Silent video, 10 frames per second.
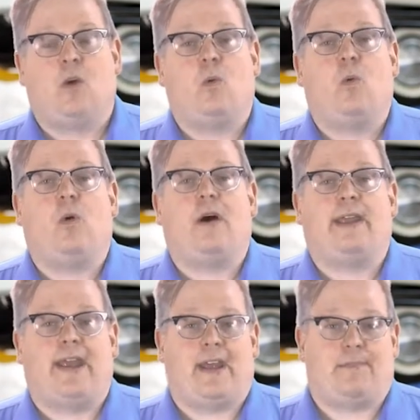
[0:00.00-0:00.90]
What
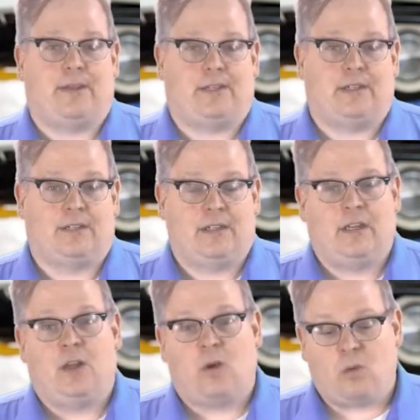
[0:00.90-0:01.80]
happened?
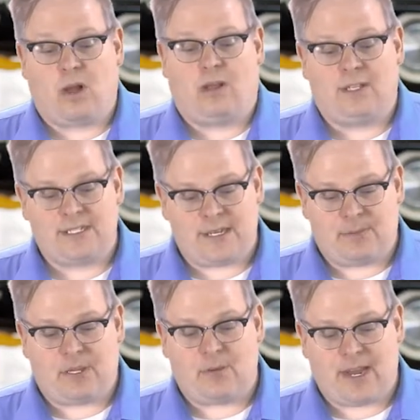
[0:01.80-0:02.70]
Well,
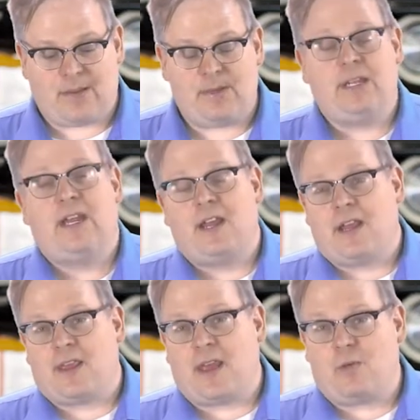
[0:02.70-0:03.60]
typically what happened?
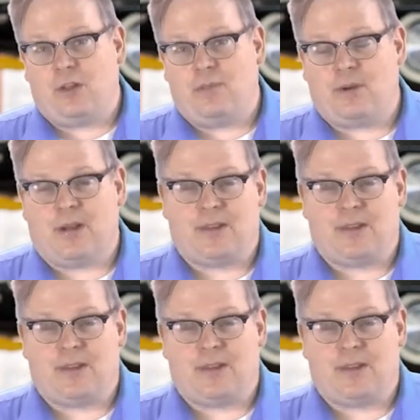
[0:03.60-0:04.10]
That wheel bearing